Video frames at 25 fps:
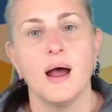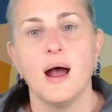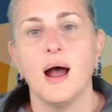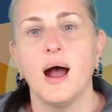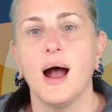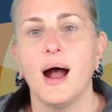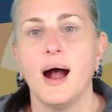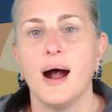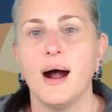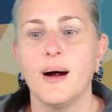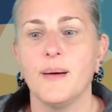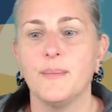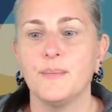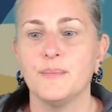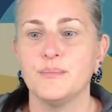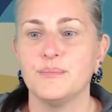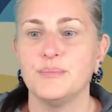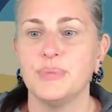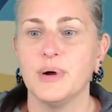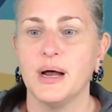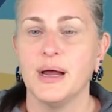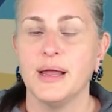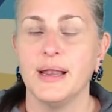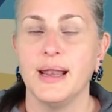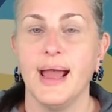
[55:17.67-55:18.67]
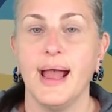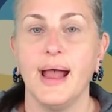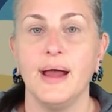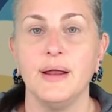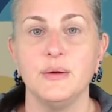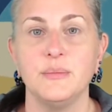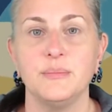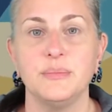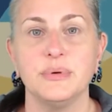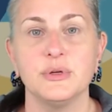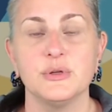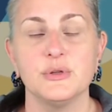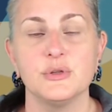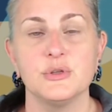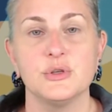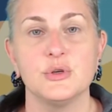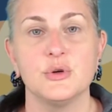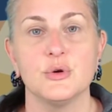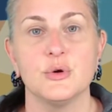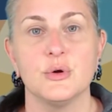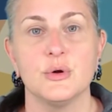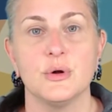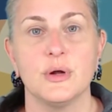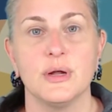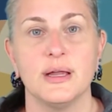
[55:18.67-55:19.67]
But how to build
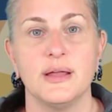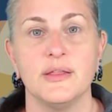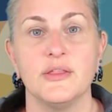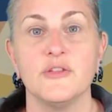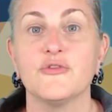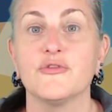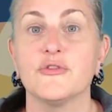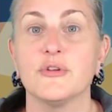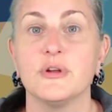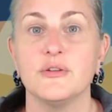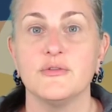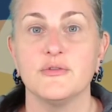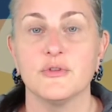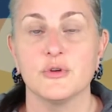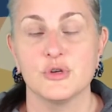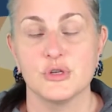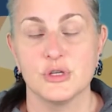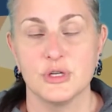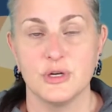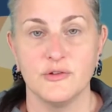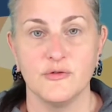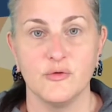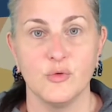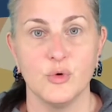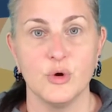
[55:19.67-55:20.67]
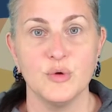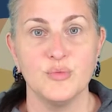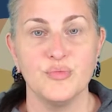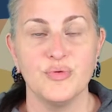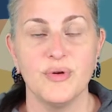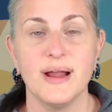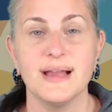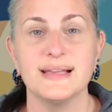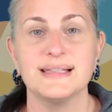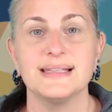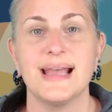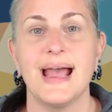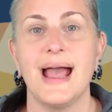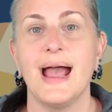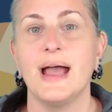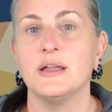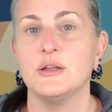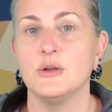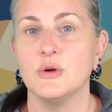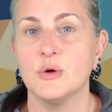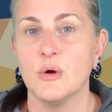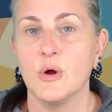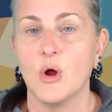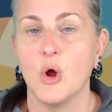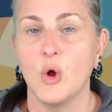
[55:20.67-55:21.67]
in the free version of WordPress at
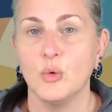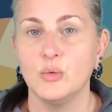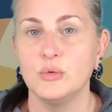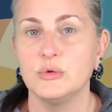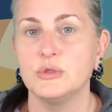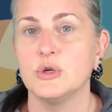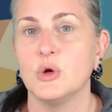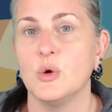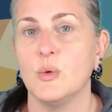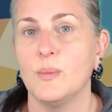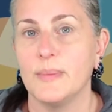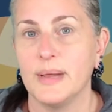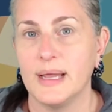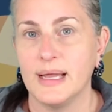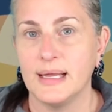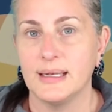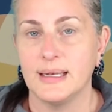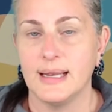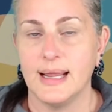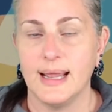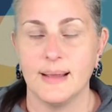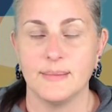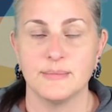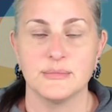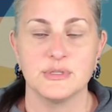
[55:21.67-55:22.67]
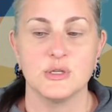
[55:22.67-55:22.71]
your own domain name.